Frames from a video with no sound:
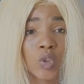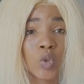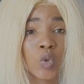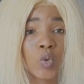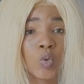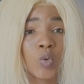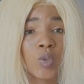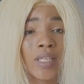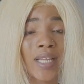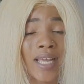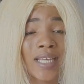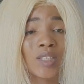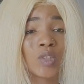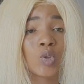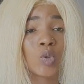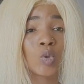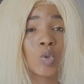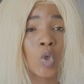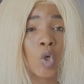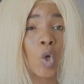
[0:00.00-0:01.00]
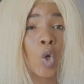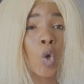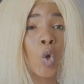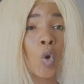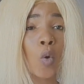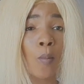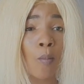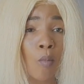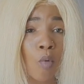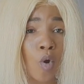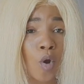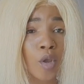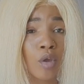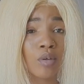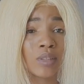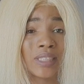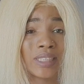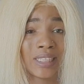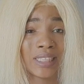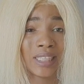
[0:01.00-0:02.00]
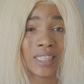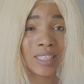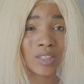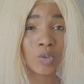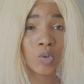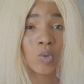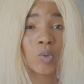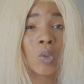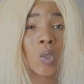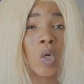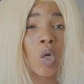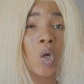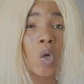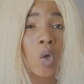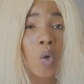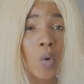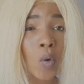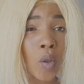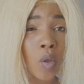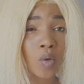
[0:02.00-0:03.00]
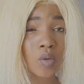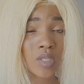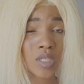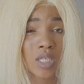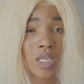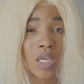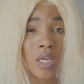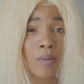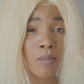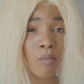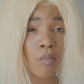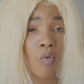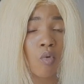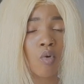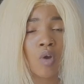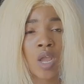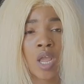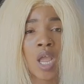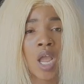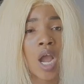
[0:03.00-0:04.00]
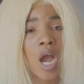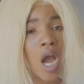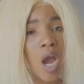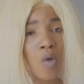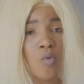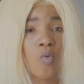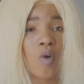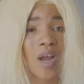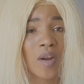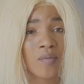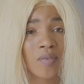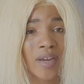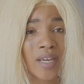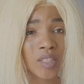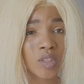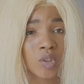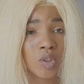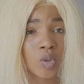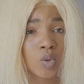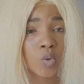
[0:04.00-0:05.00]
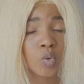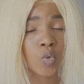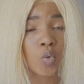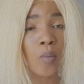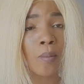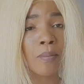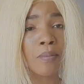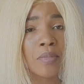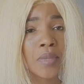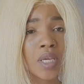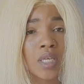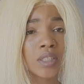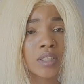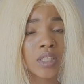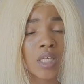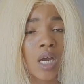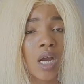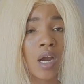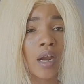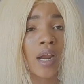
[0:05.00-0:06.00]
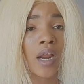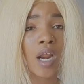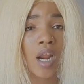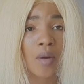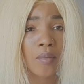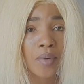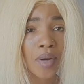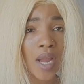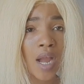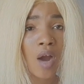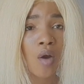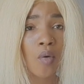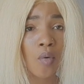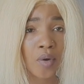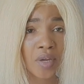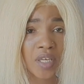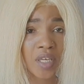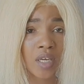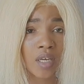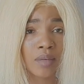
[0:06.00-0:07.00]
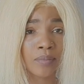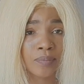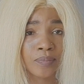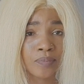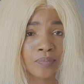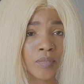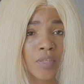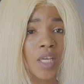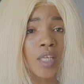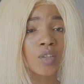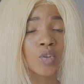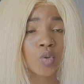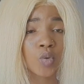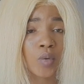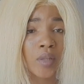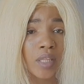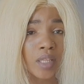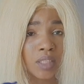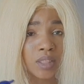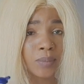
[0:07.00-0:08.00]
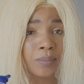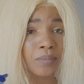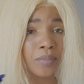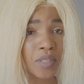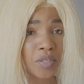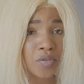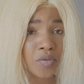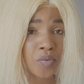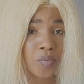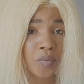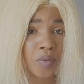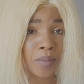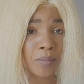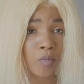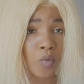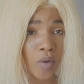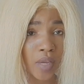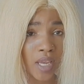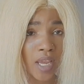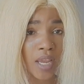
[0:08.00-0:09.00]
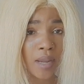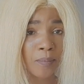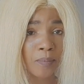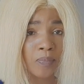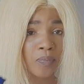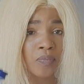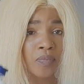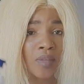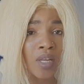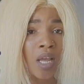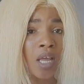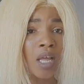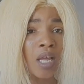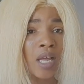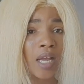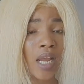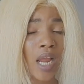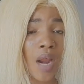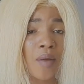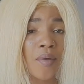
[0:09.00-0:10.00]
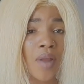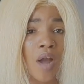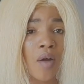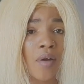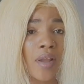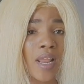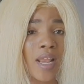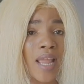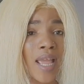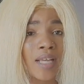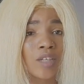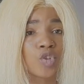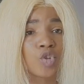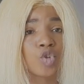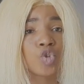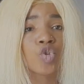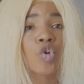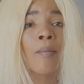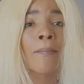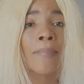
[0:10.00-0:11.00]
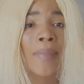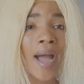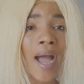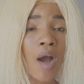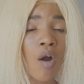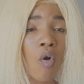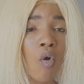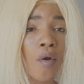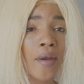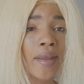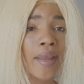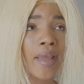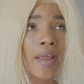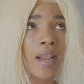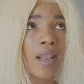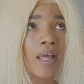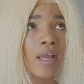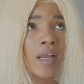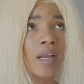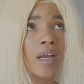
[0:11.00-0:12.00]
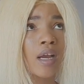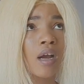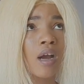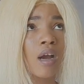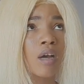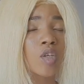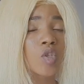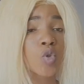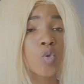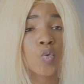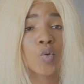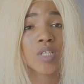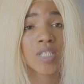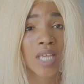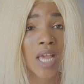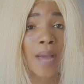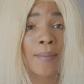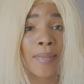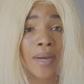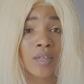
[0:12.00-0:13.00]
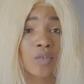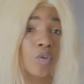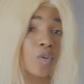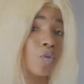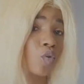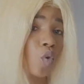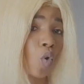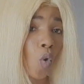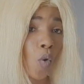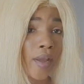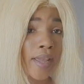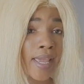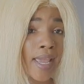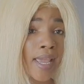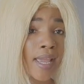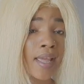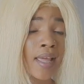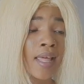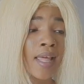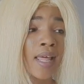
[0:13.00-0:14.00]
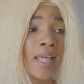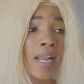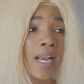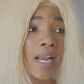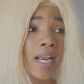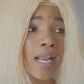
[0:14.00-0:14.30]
This cream, as I said earlier, is Jama product. I love this. You know, we have different type of color. We have the blue one. We have the white one. This one is the white one. So, I love this white one because I love it. I love it.